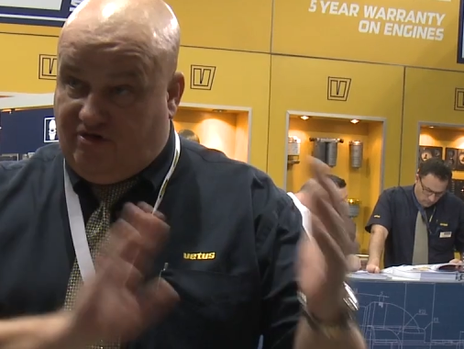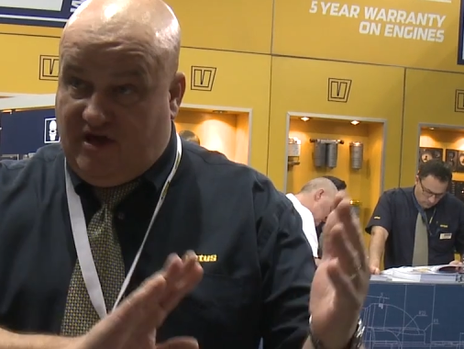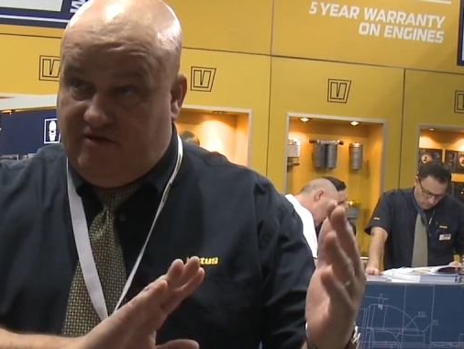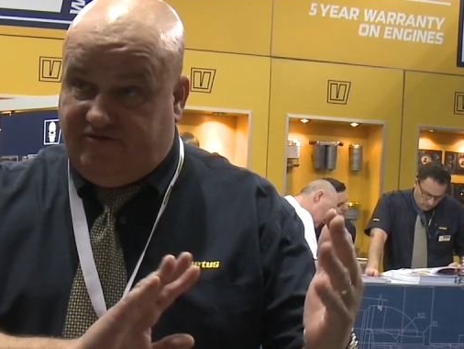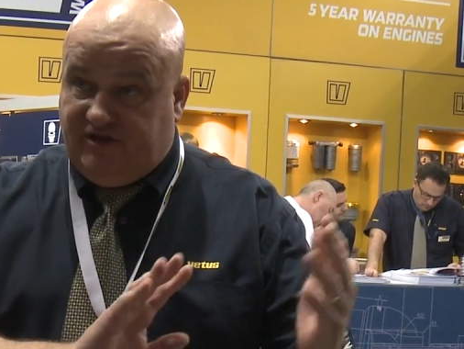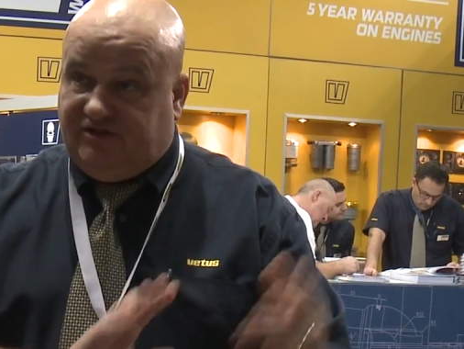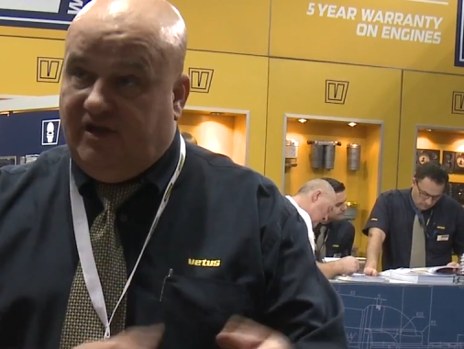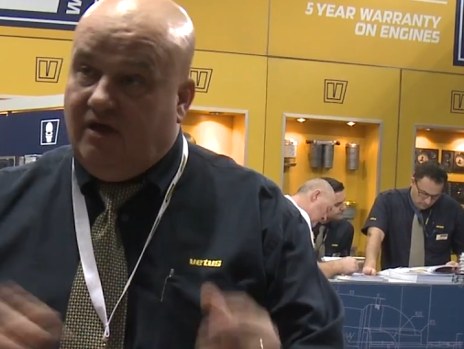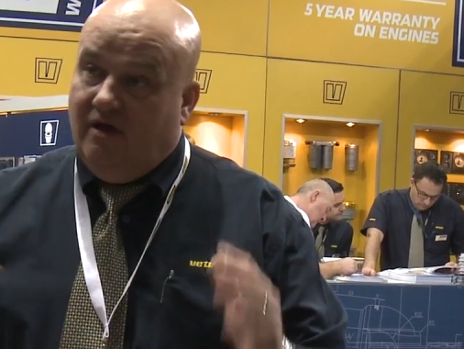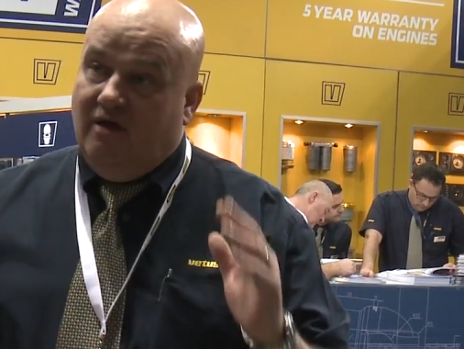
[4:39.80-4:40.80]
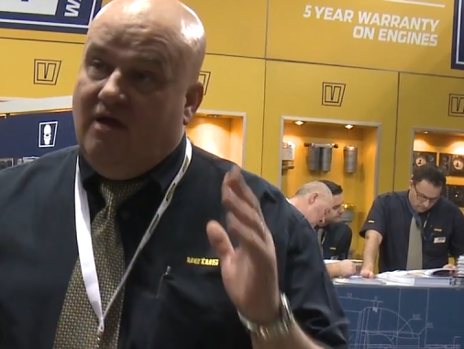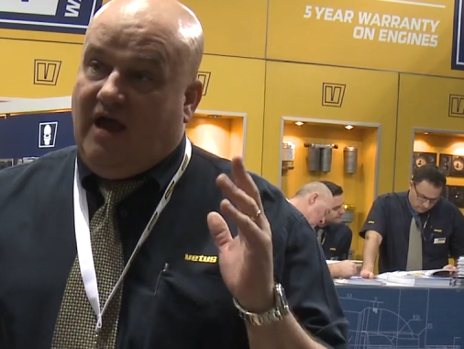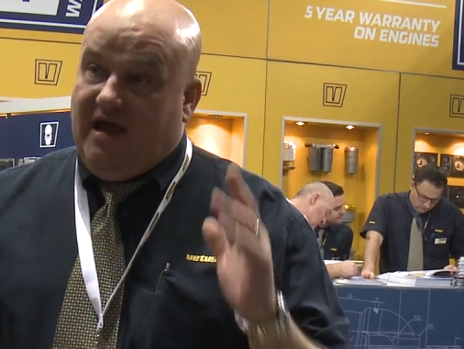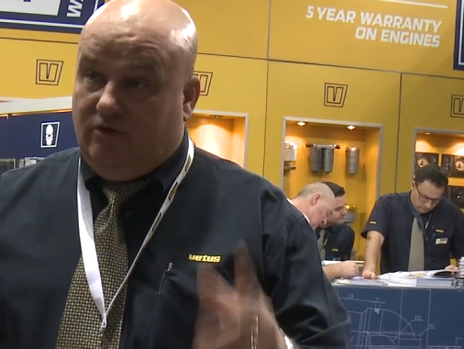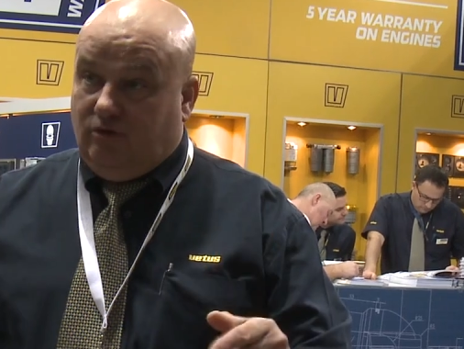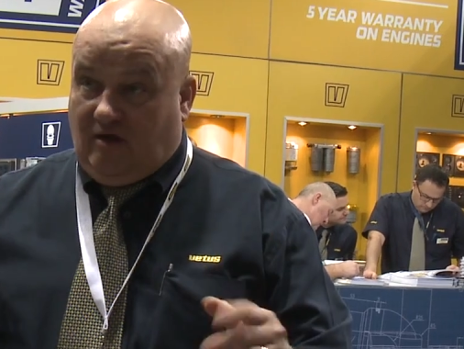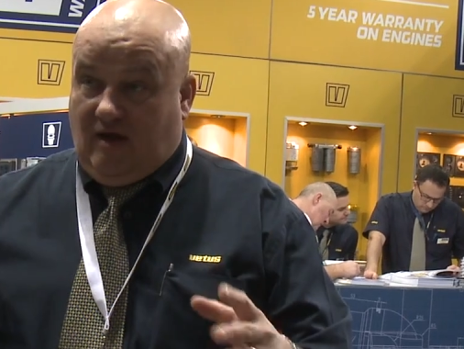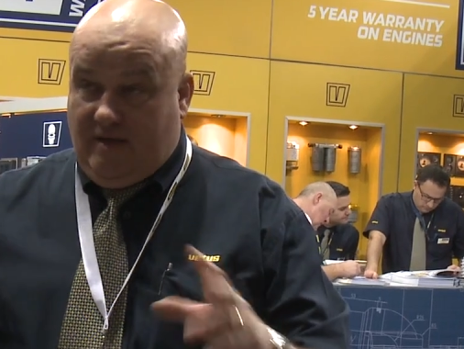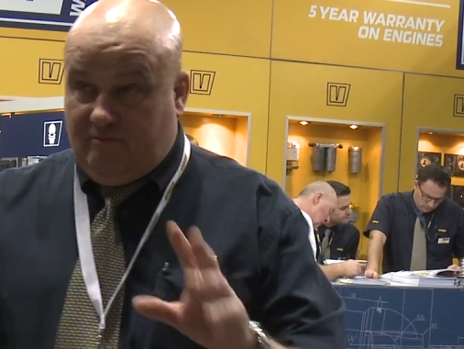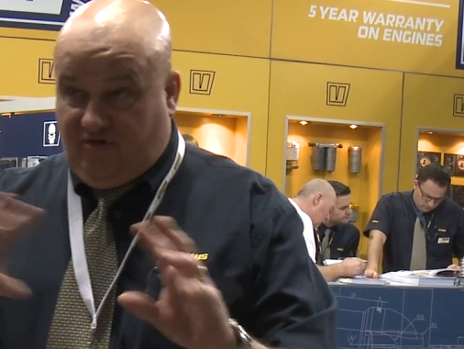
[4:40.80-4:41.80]
a skin fitting, and all the
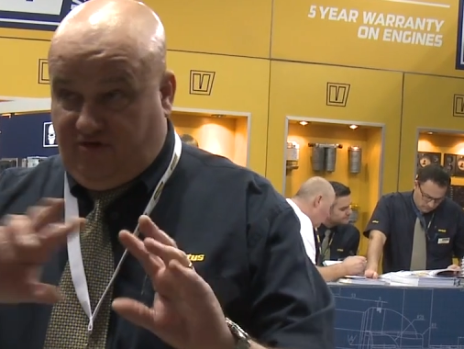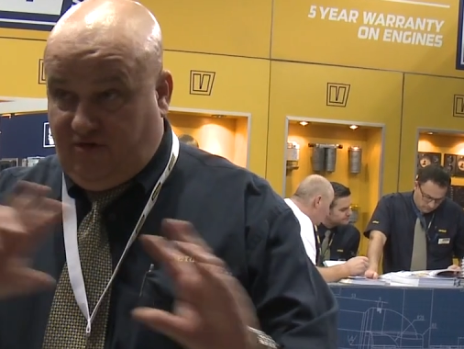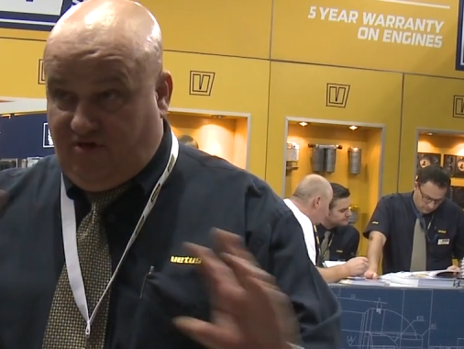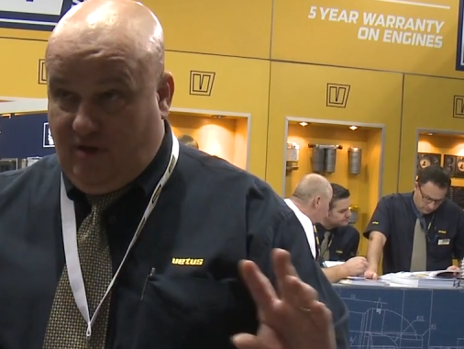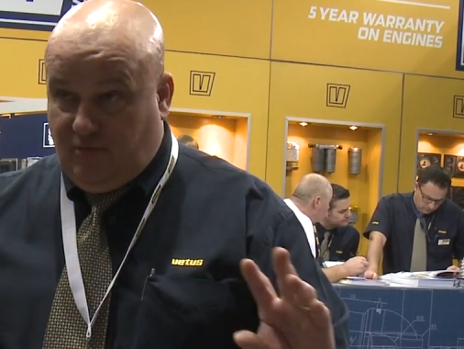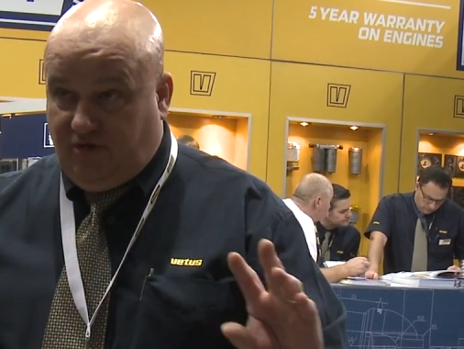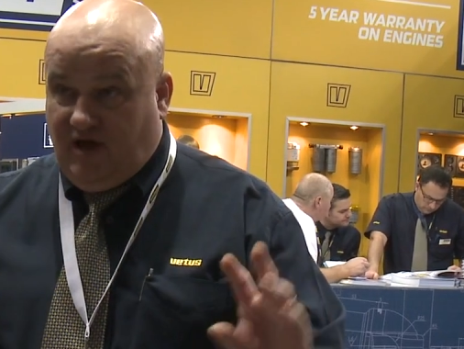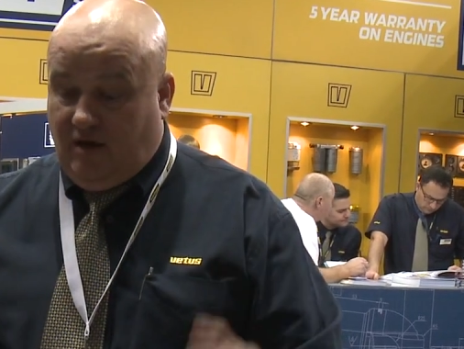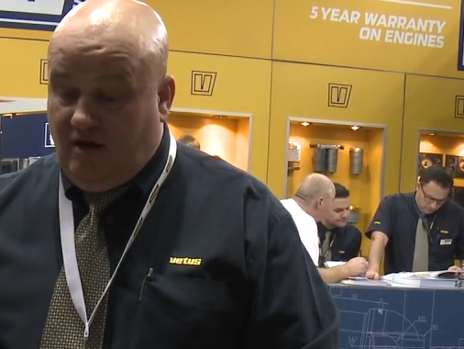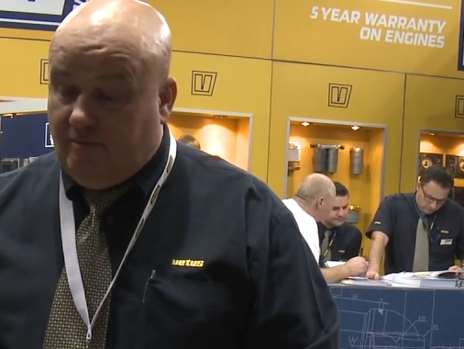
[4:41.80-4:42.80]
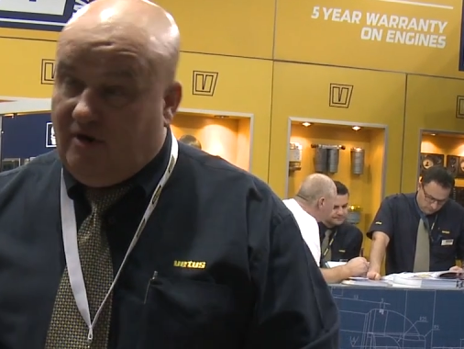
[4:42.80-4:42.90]
clamps to assemble that,